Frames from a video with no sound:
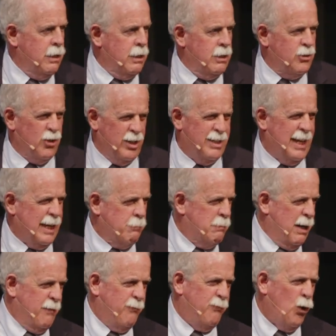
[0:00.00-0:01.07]
Should have taken
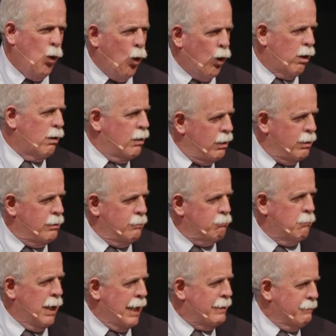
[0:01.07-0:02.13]
about four,
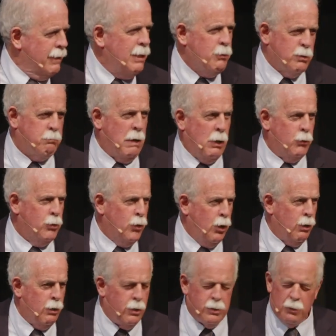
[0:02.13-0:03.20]
but he was pouting all
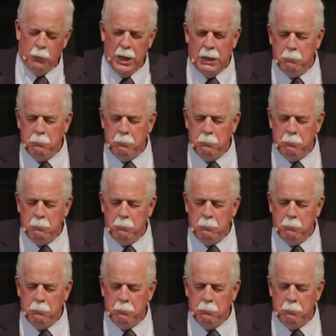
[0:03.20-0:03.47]
along the way.